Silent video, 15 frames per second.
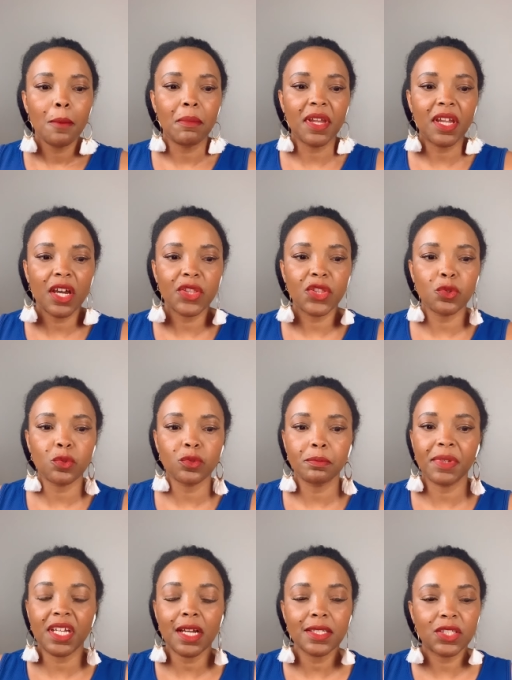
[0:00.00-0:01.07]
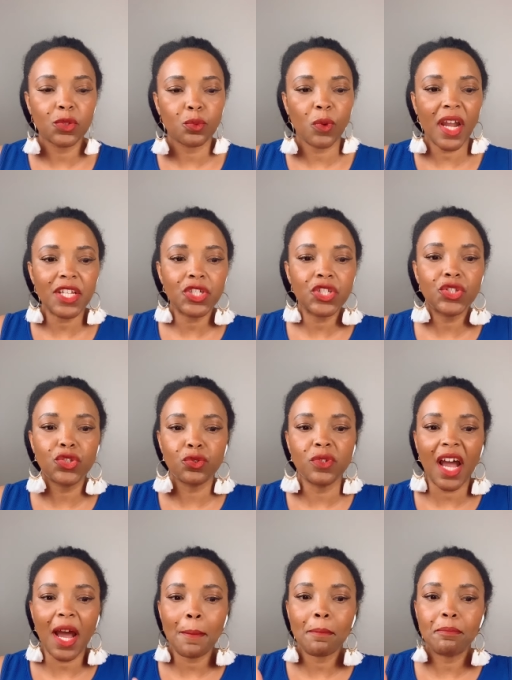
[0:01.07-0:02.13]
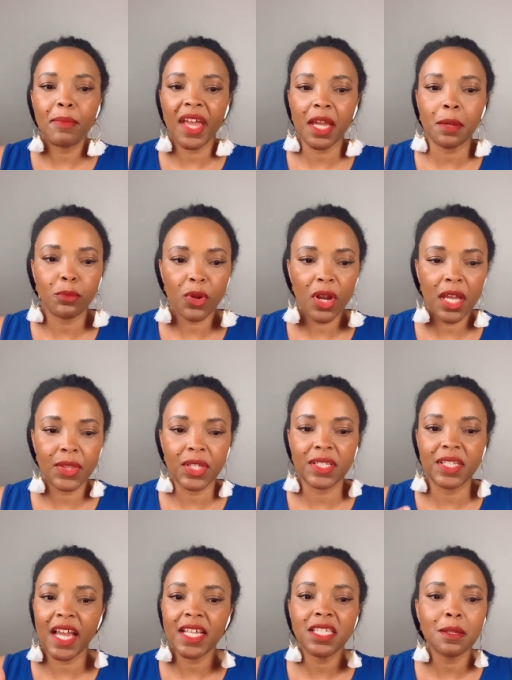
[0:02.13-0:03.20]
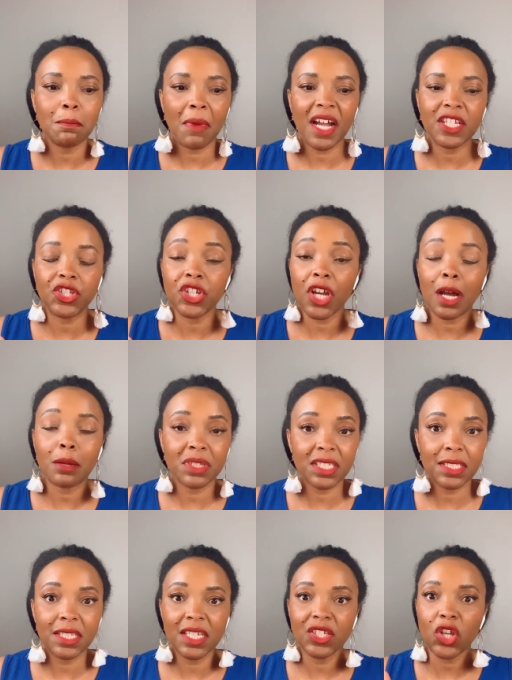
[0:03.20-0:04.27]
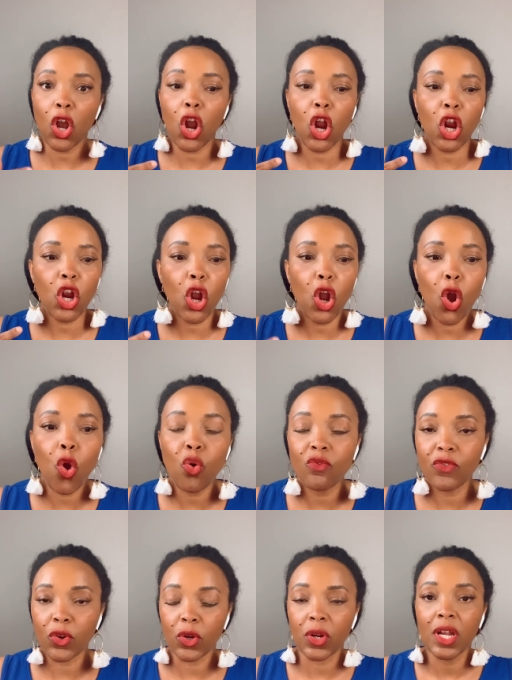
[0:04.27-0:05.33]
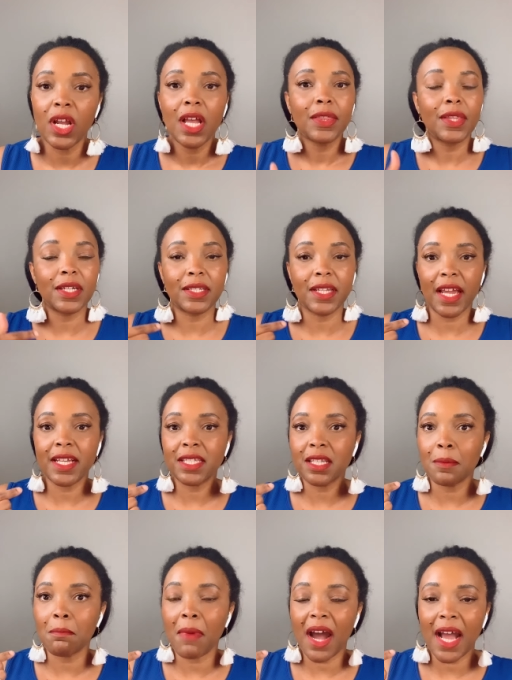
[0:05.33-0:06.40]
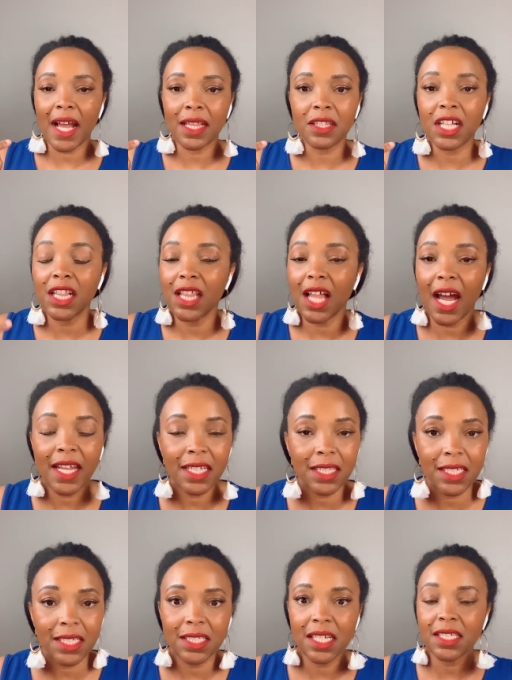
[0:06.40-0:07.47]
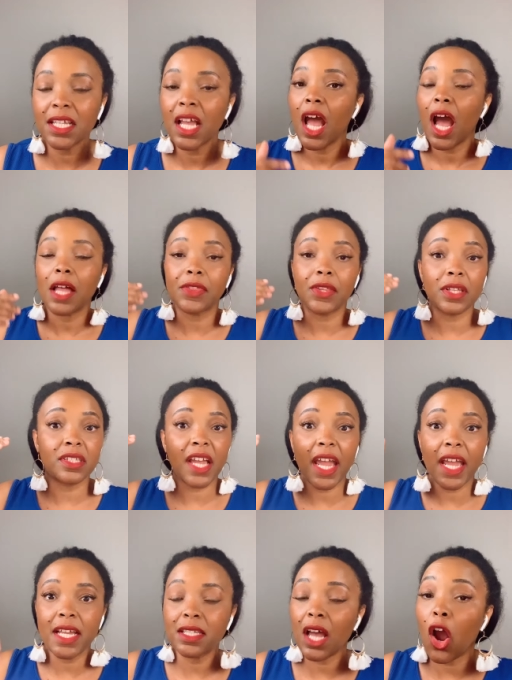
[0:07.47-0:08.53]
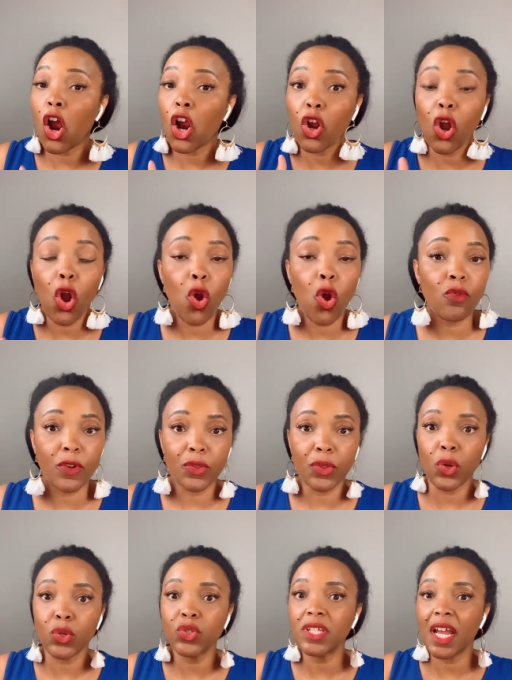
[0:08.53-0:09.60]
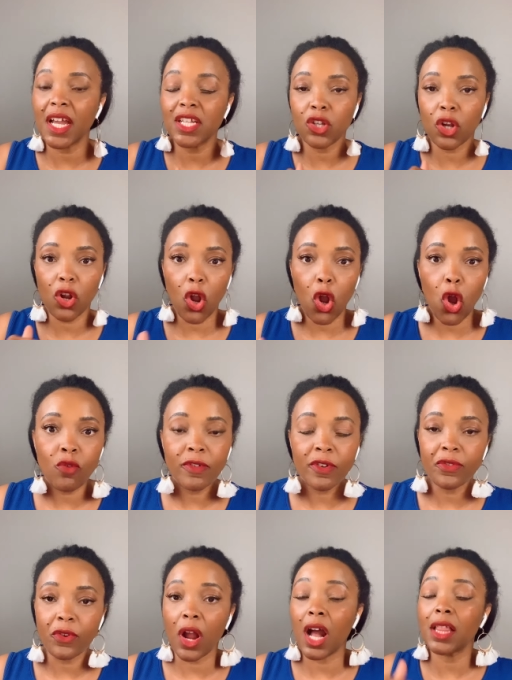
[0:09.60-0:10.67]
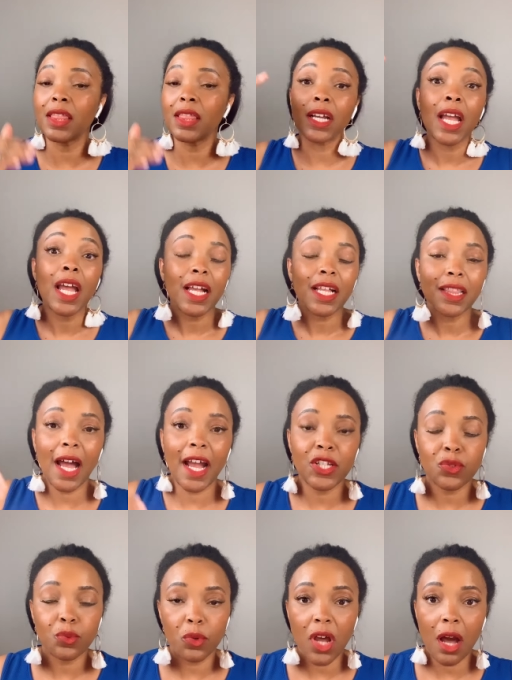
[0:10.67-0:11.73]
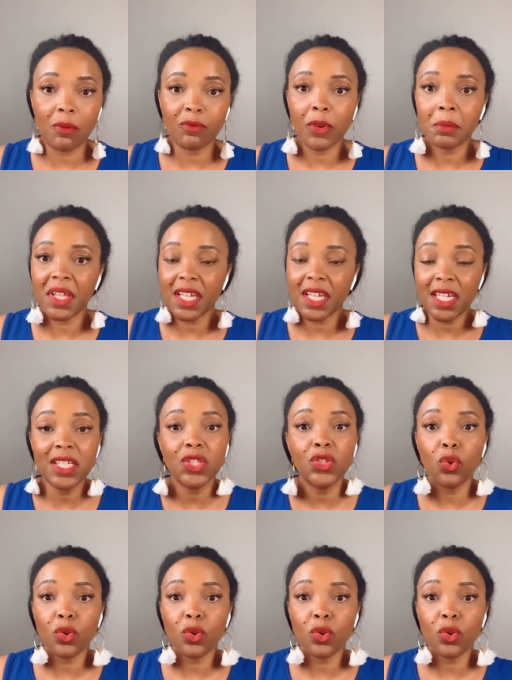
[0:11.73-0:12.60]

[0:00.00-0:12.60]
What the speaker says: Because the righteous do not beg bread, the days of my joblessness are over. The days of my clientlessness, the days are over. Those days are over for, look, clients will come from the east,